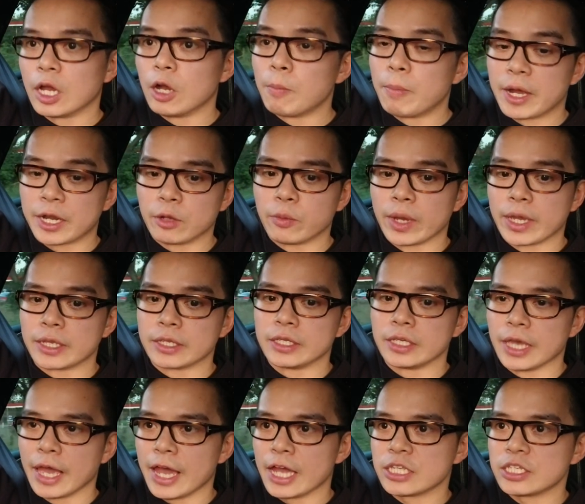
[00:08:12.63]
oh, by the way,
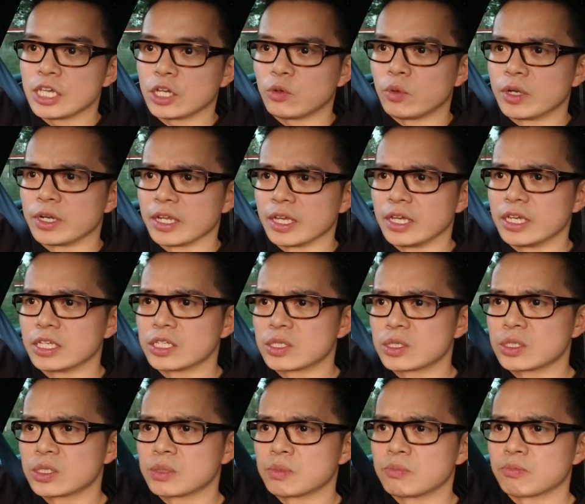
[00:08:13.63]
the AirTech one
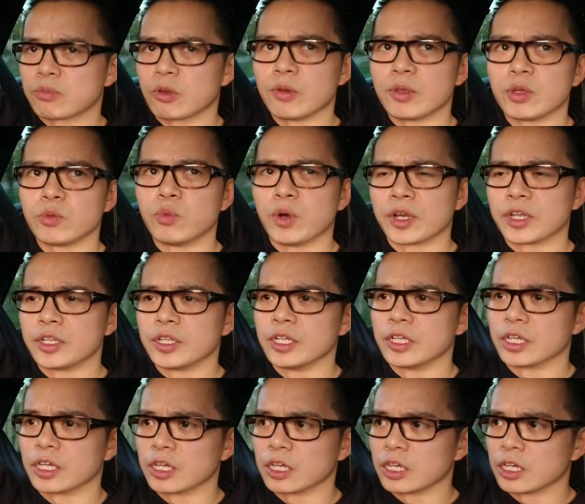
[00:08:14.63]
is probably one of
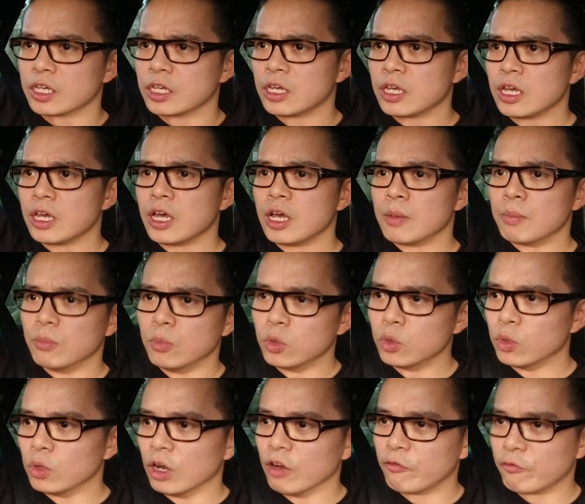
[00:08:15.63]
the
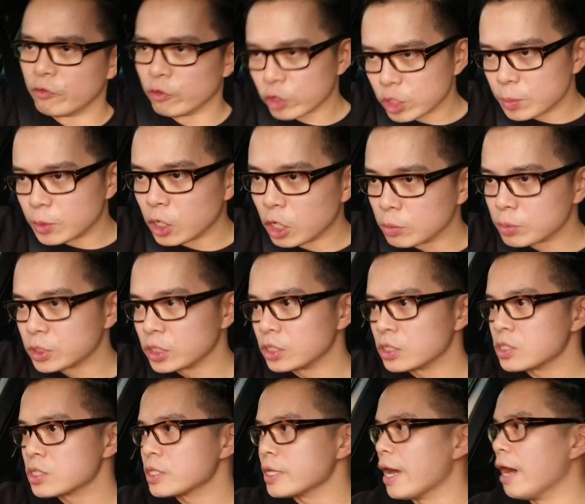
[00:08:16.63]
more affordable
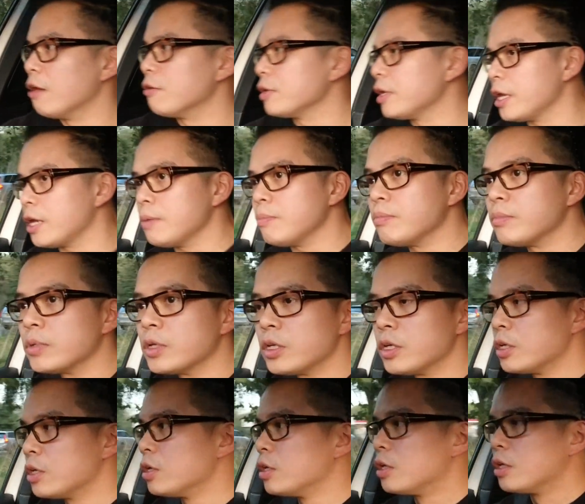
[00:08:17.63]
options out there.
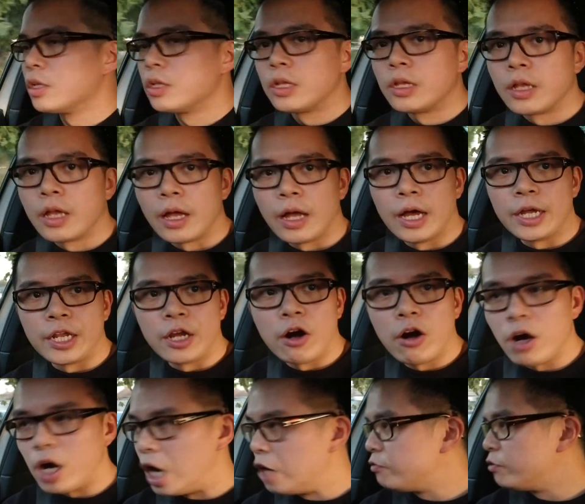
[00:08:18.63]
There
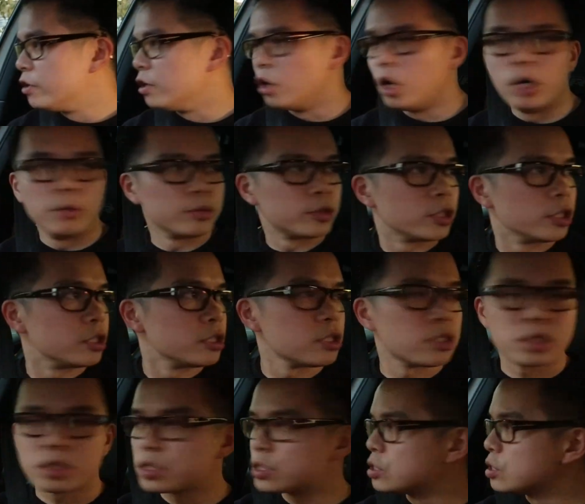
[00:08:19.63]
are other
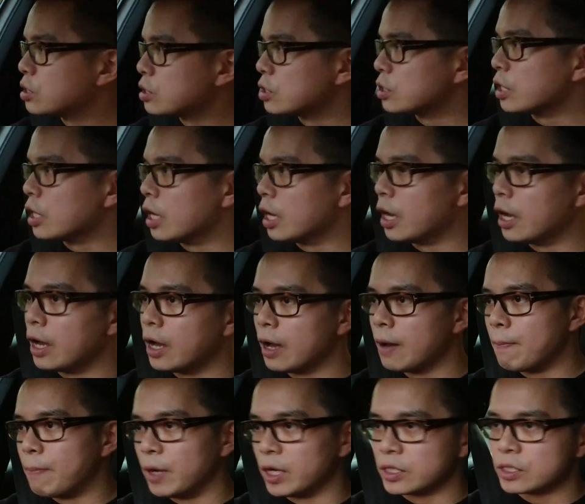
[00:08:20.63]
options,
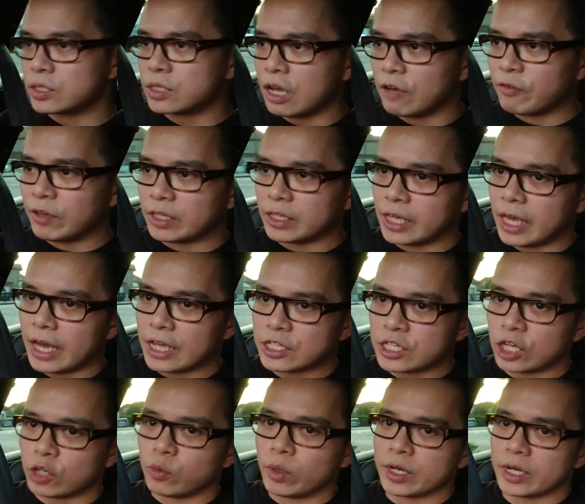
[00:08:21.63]
but I think the
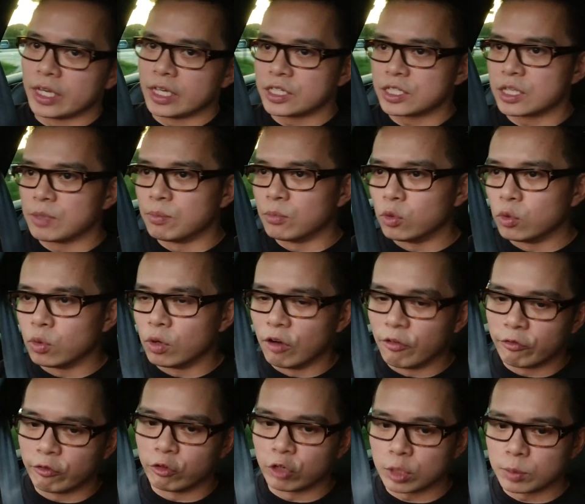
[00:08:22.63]
AirTech one is the more
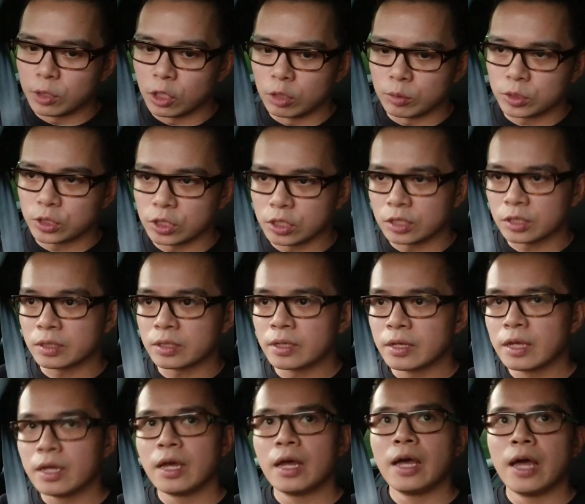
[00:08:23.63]
affordable option.
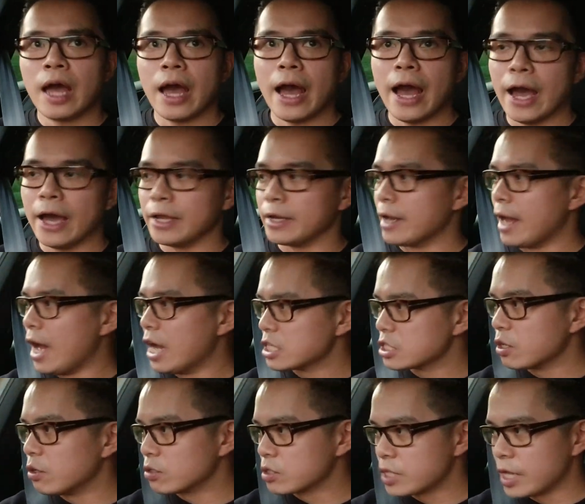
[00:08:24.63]
And
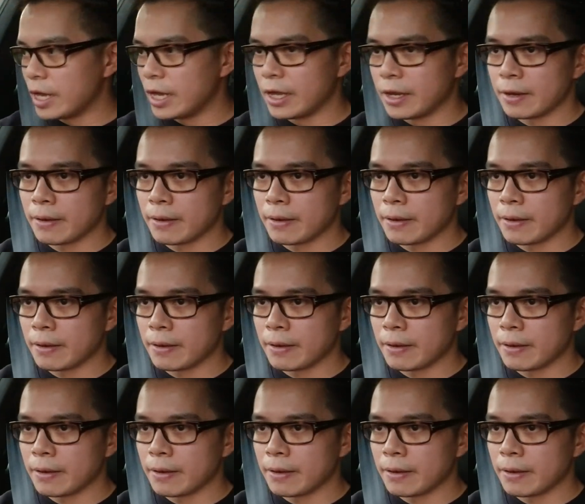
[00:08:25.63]
as I was